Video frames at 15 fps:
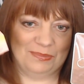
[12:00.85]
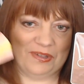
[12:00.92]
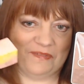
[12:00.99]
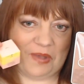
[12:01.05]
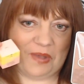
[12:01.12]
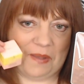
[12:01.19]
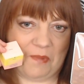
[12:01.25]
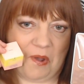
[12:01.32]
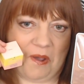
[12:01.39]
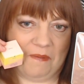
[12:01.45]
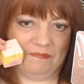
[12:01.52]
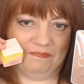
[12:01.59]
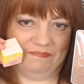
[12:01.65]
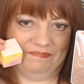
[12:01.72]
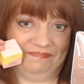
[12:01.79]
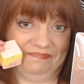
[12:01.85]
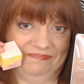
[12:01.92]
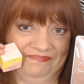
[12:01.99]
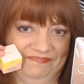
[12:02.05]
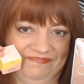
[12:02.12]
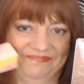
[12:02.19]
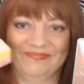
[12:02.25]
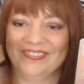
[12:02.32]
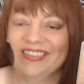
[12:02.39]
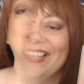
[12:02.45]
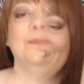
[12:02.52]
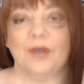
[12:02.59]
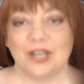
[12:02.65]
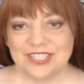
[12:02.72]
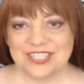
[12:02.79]
me of my mom. And the
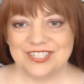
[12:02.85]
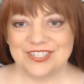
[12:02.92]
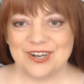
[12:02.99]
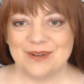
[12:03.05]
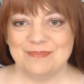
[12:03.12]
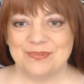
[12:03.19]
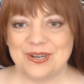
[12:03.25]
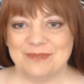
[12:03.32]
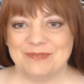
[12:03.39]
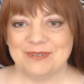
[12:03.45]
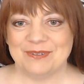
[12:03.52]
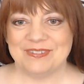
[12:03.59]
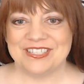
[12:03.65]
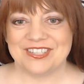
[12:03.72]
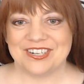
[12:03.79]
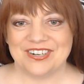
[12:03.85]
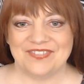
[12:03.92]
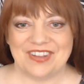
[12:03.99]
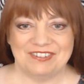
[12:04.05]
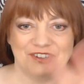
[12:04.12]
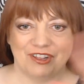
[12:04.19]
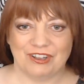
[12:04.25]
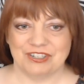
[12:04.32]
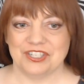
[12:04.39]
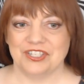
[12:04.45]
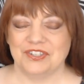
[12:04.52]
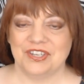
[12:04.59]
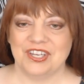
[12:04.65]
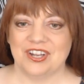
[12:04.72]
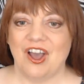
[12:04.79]
Boxycharm Premium is $35, and
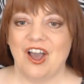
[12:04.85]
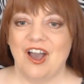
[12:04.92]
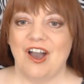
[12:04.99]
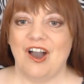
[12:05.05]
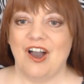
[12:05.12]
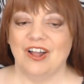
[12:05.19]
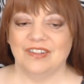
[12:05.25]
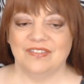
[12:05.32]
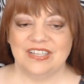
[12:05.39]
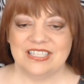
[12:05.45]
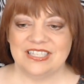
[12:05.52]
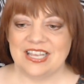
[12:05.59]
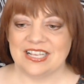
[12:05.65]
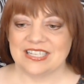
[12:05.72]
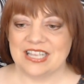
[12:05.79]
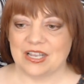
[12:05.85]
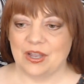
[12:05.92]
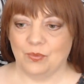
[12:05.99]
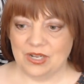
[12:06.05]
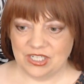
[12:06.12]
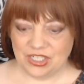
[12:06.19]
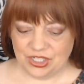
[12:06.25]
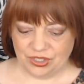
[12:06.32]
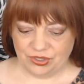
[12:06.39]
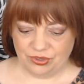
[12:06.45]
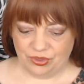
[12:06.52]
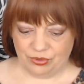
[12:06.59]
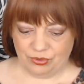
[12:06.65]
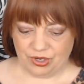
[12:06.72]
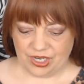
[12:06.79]
you get all of these things. I got 1, 2,
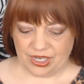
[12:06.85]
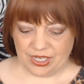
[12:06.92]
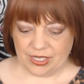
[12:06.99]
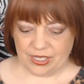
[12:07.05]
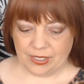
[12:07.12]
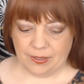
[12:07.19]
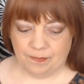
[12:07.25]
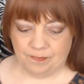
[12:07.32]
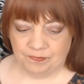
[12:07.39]
3,